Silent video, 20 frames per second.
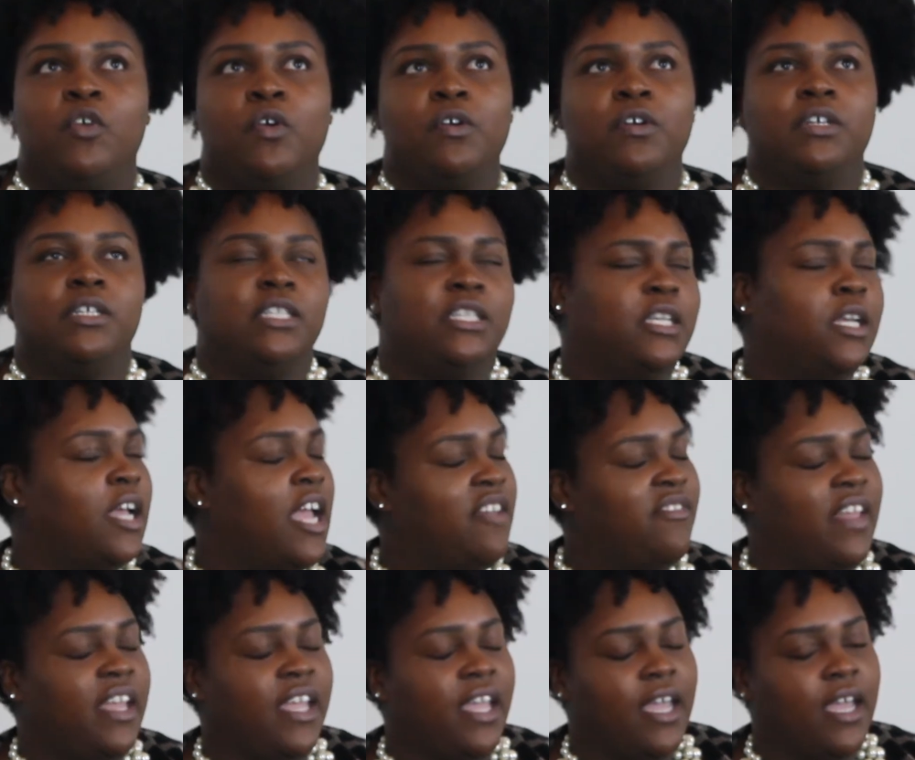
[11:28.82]
course, if
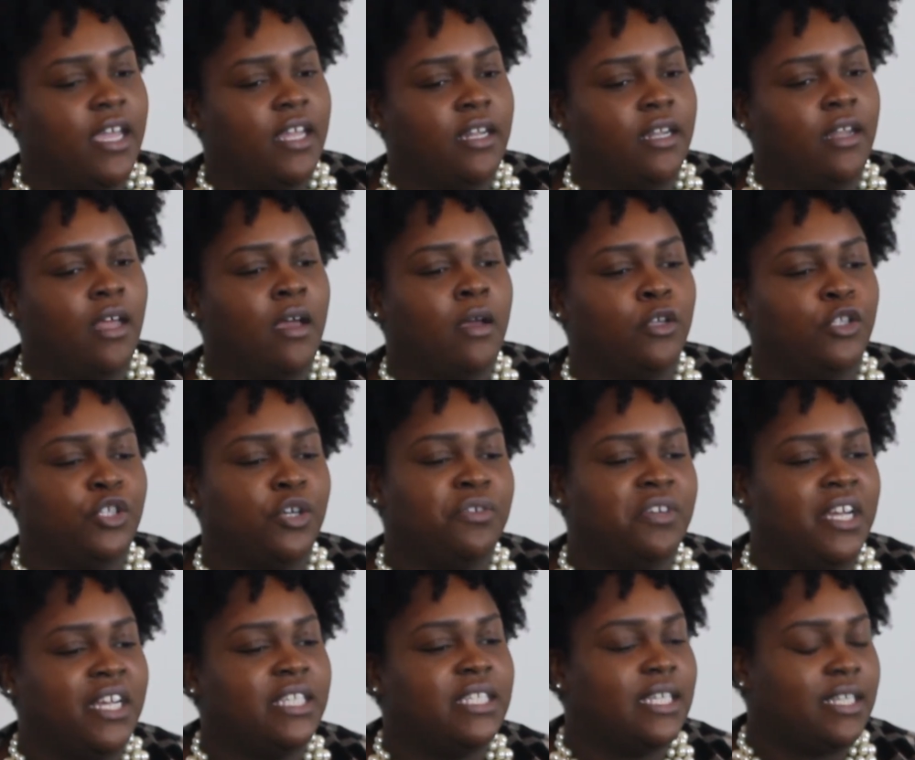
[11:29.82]
they can
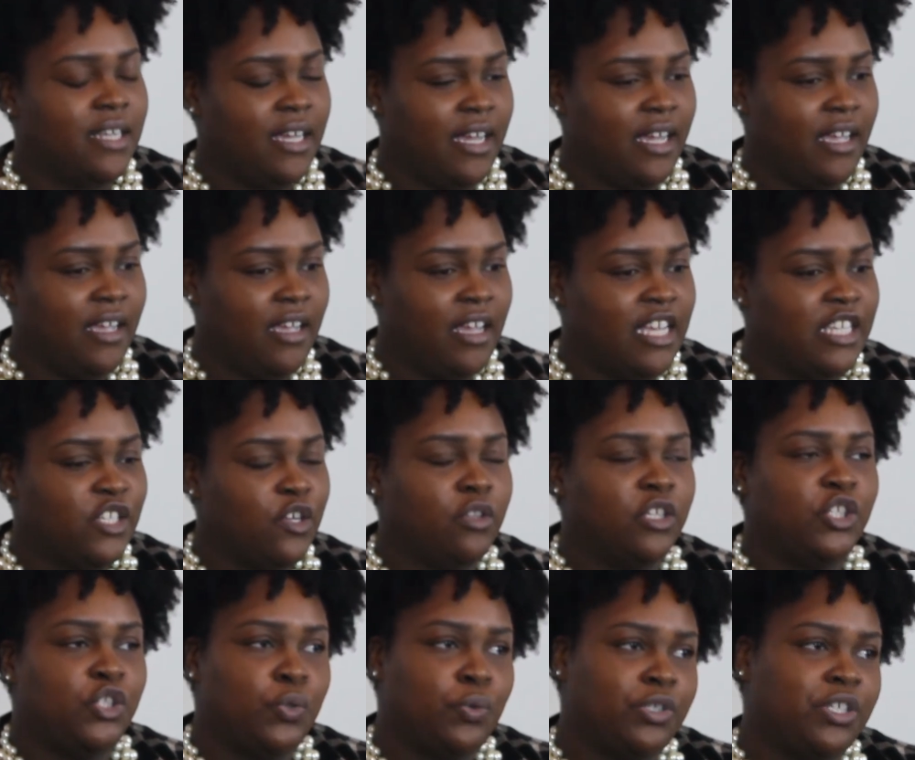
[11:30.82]
donate today, it's only
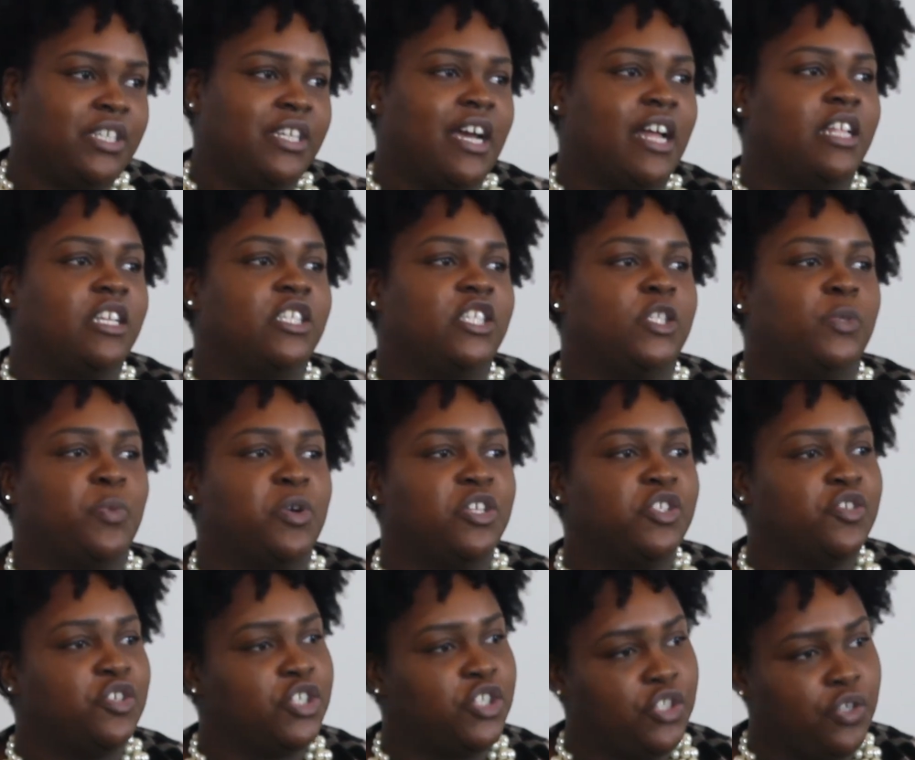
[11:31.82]
$200 to
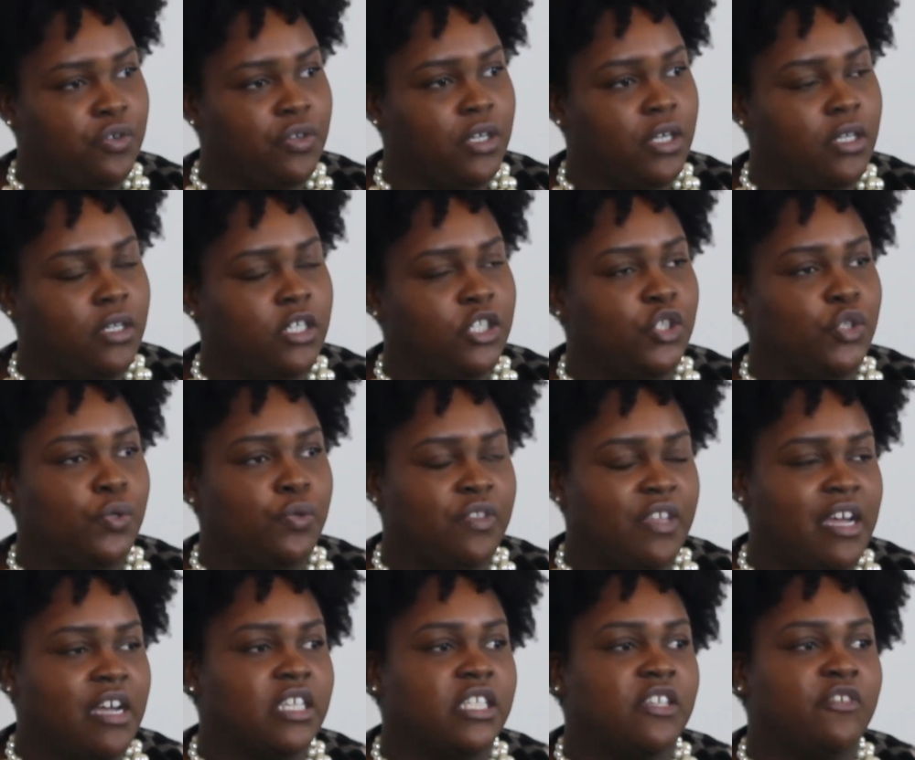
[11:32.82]
sponsor a student,
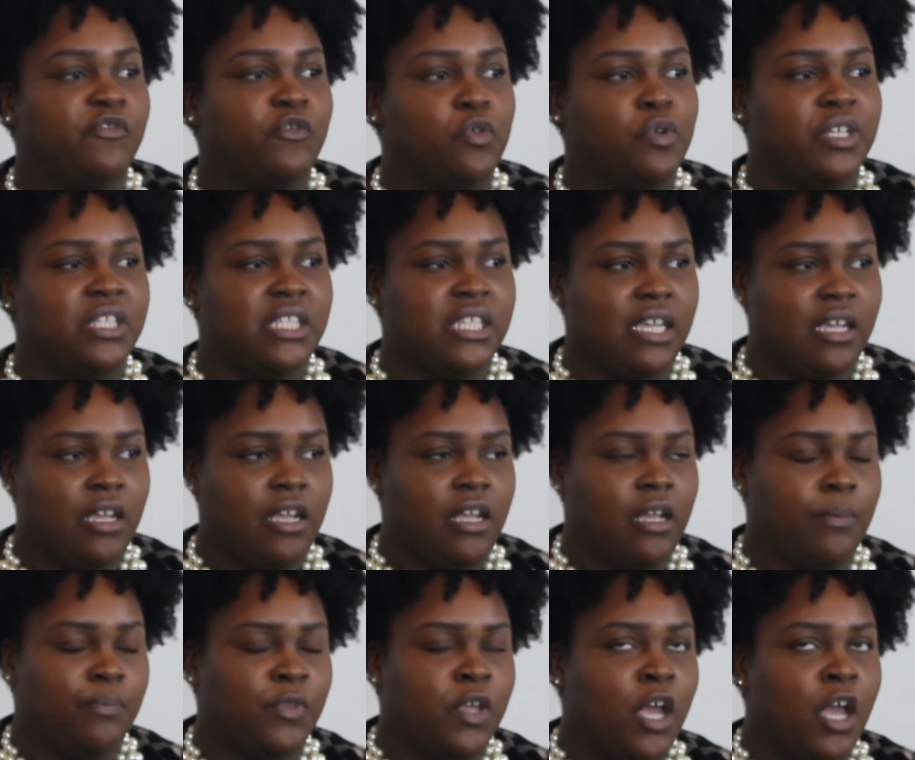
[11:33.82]

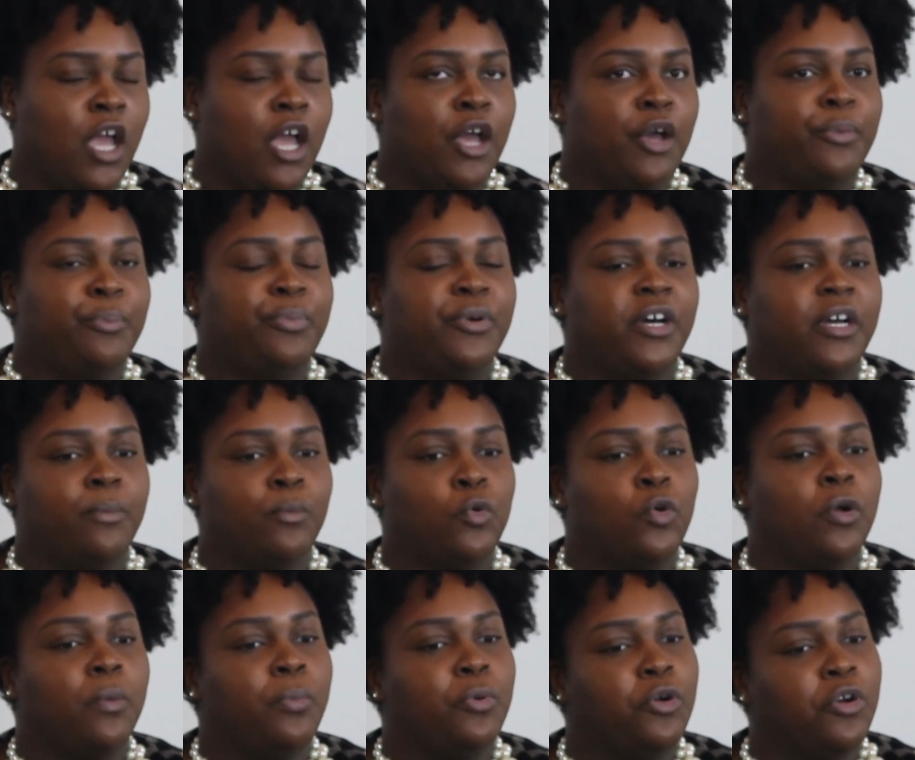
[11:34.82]
2014. But more
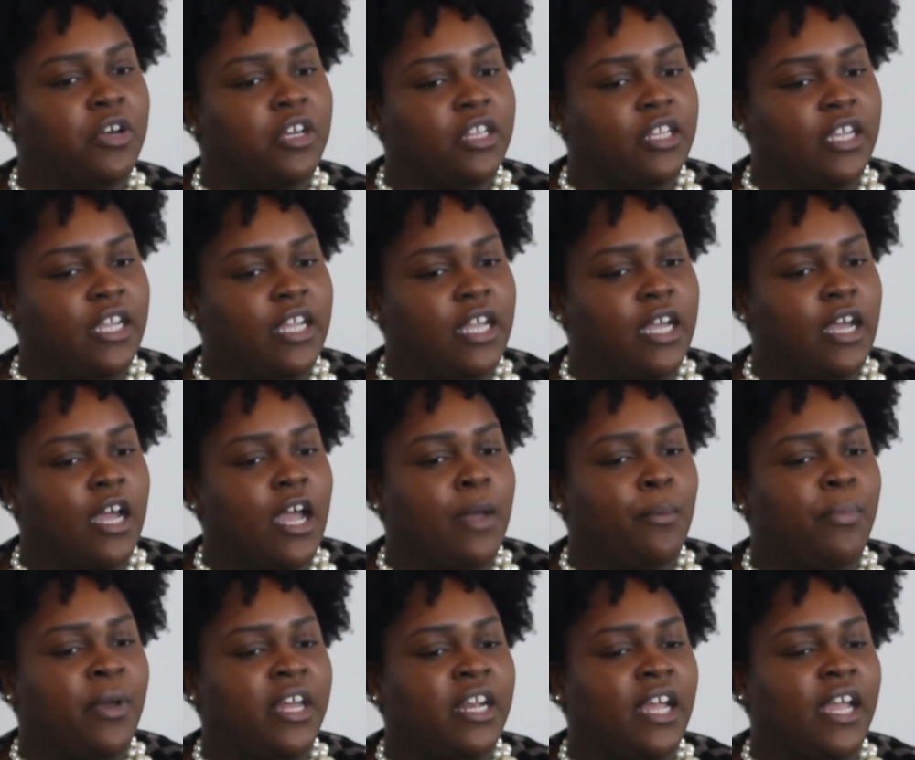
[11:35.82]
importantly,
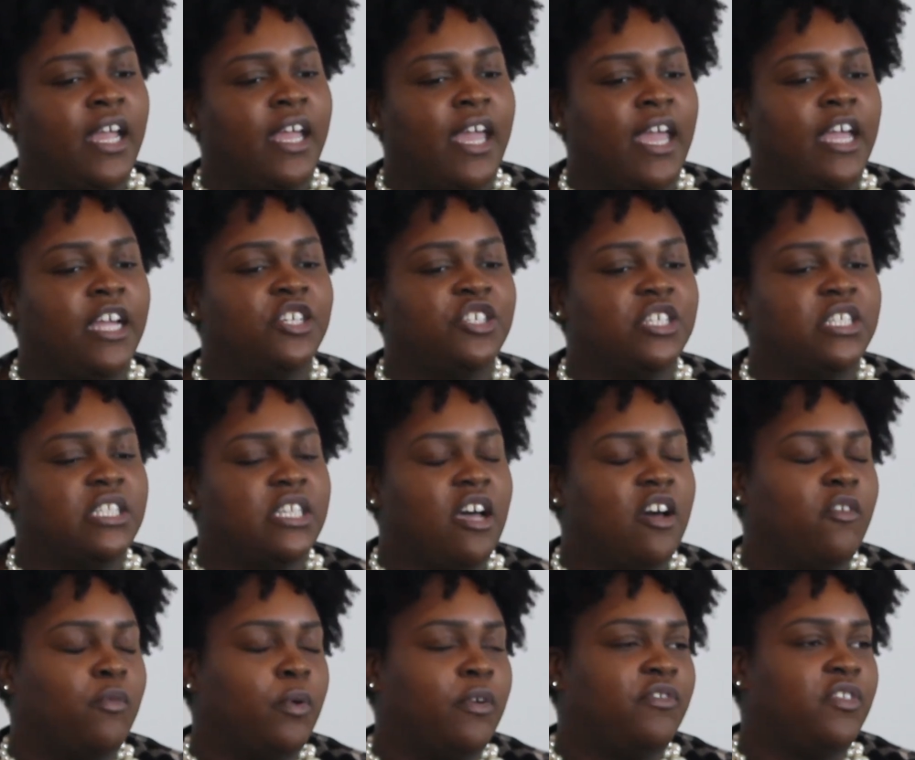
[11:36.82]
better engage
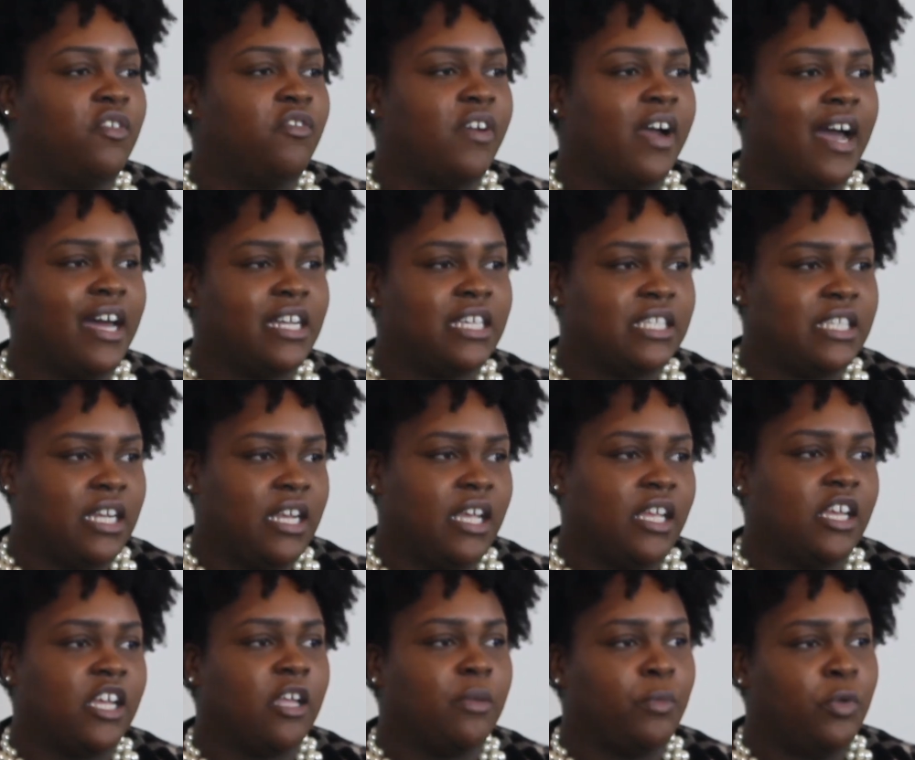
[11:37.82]
yourself with the riders that are
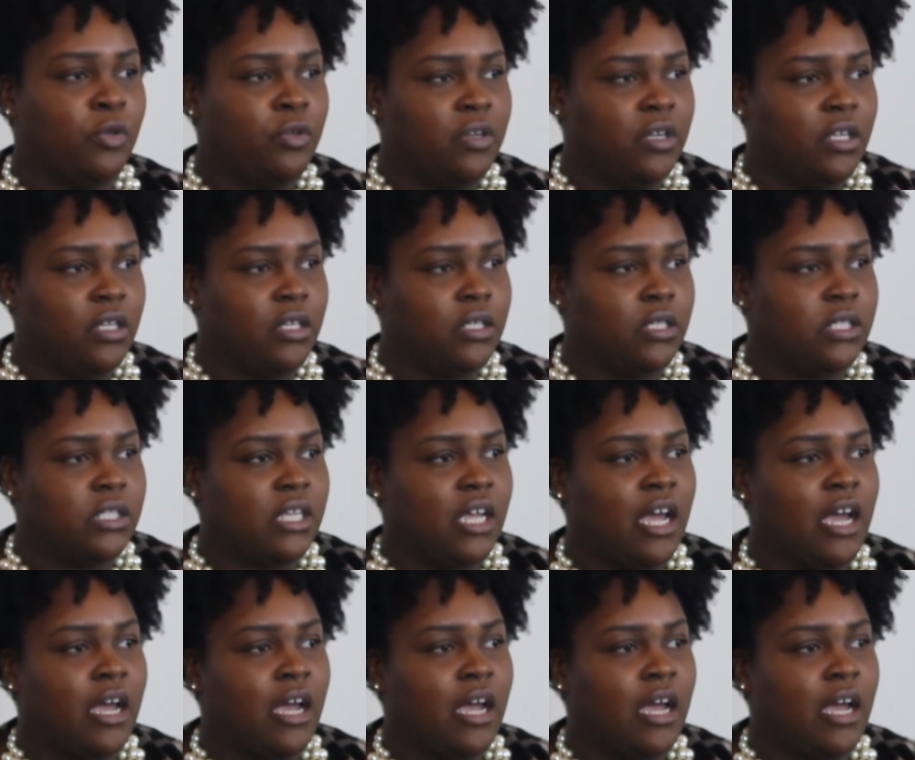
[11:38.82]
in communities.